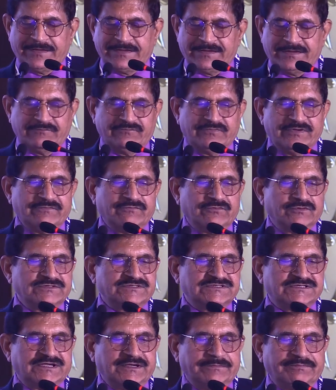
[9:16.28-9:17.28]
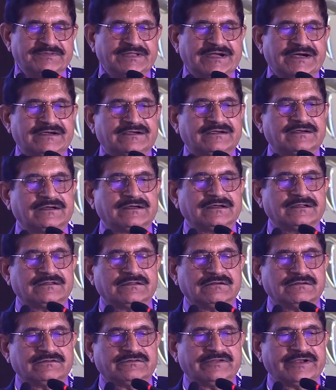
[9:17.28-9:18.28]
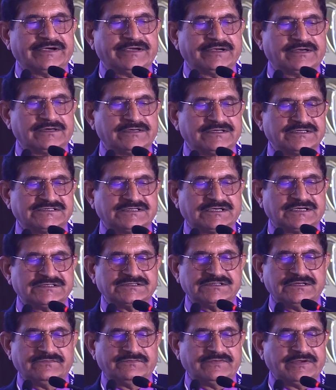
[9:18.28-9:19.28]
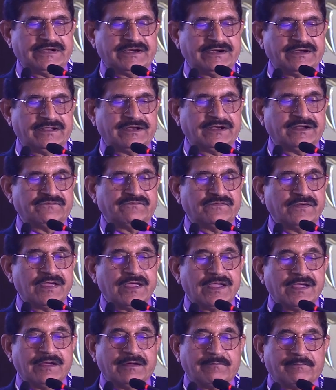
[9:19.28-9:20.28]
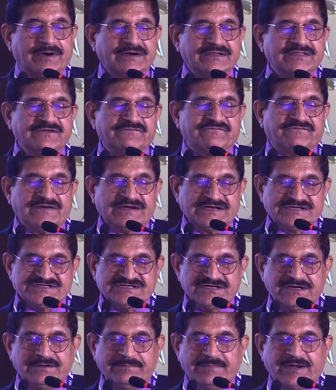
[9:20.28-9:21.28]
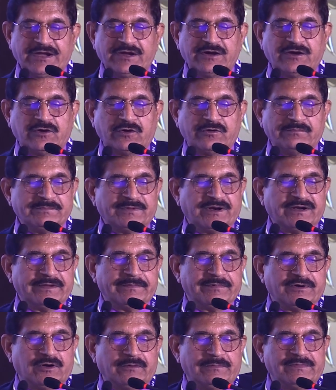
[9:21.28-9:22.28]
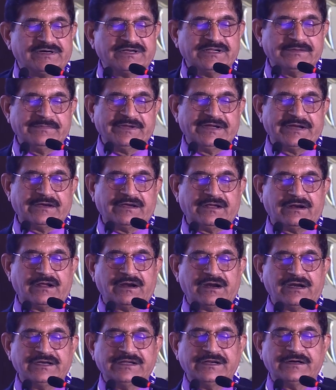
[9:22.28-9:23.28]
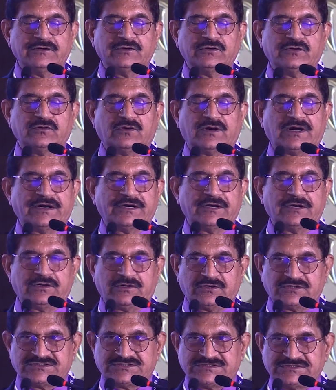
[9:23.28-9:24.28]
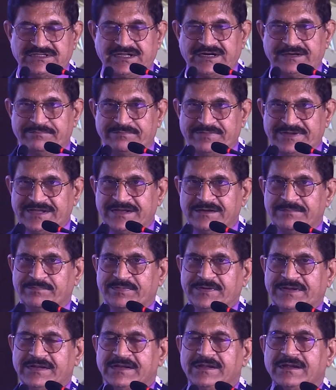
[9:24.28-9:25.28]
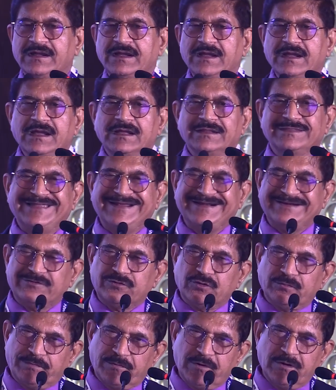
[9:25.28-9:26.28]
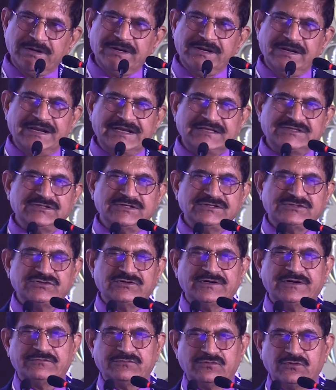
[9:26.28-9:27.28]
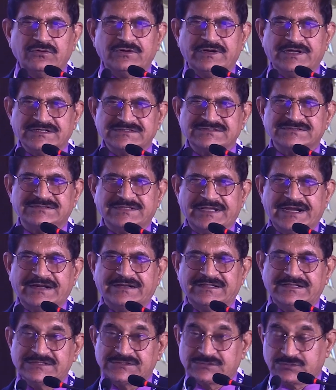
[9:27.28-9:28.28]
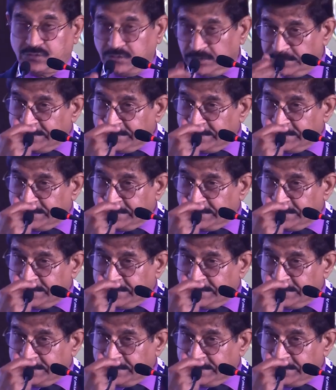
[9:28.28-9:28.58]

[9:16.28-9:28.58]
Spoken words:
We will skip that theoretical discussion, we had enough. But the functional biochemical abnormality may occur earlier due to cardiotoxicity. That BNP, that troponin actually should have told us that this could